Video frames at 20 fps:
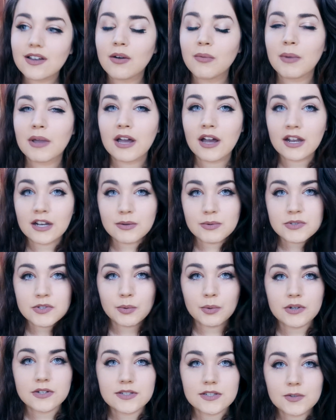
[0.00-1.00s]
oh my god, it was the
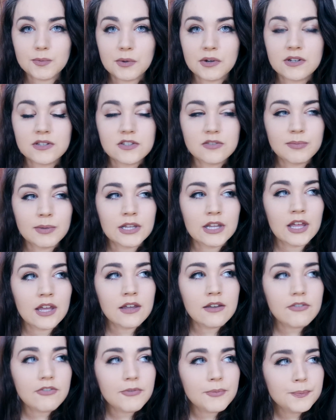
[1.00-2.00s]
worst experience of my
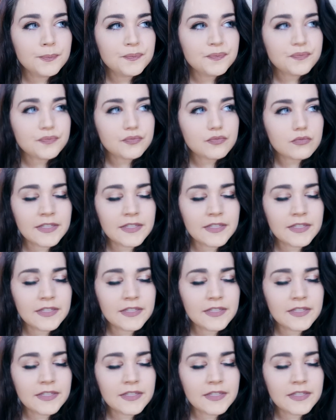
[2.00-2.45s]
life.